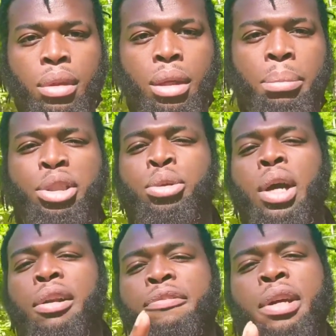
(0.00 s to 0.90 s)
But you
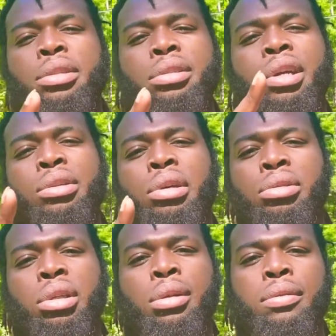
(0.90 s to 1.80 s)
got to first know
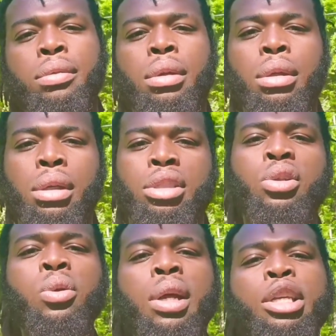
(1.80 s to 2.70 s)
yourself. To
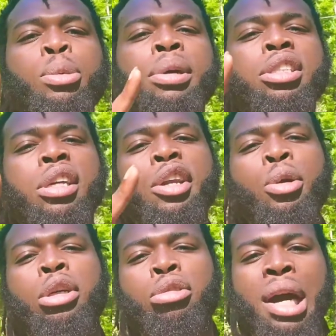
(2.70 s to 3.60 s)
do that, you must study
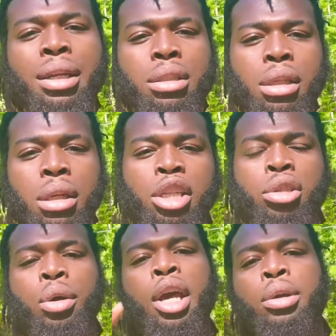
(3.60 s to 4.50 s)
your astrology. Get
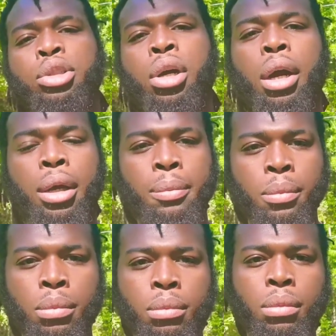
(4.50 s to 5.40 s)
your natal chart.
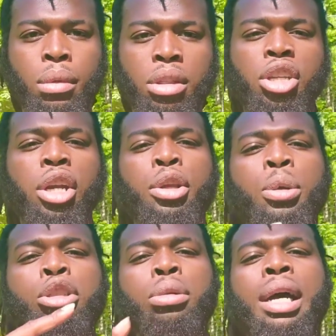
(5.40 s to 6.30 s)
Study
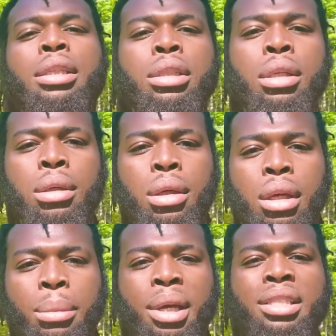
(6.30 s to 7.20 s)
your astrology
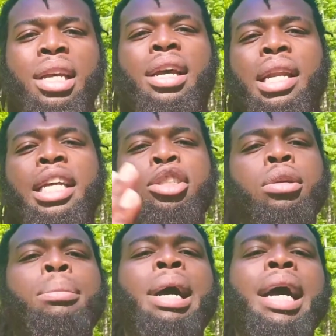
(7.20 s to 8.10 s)
because that connects to
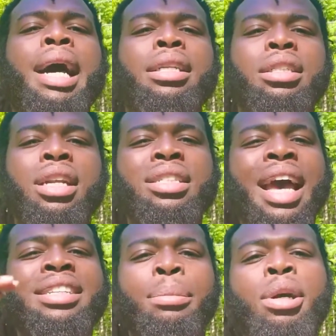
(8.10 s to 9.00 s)
your biology. That's
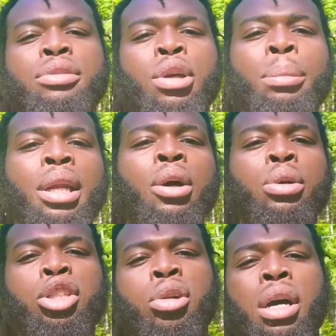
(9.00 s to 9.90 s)
as above, so below.
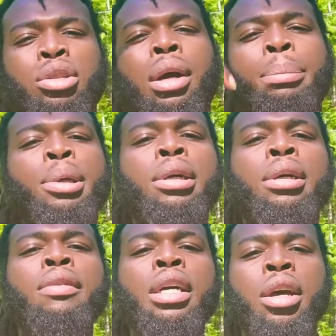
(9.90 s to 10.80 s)
The stars are
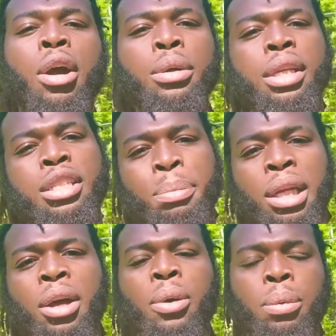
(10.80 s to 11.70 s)
above, the earth is
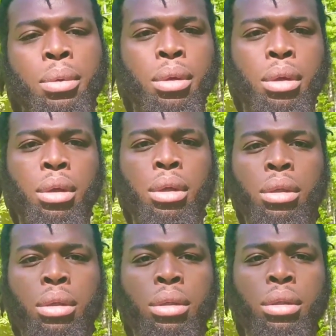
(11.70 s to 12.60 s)
below.
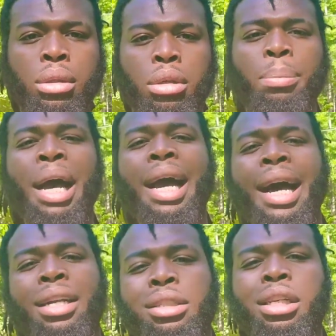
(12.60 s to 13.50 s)
Your
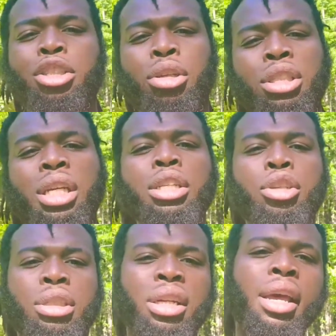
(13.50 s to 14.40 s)
biology is your genes,
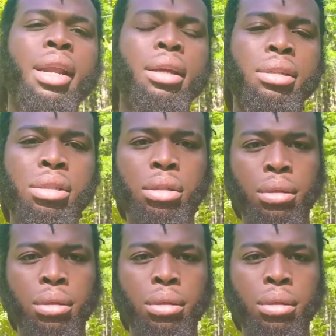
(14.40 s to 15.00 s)
your genetics.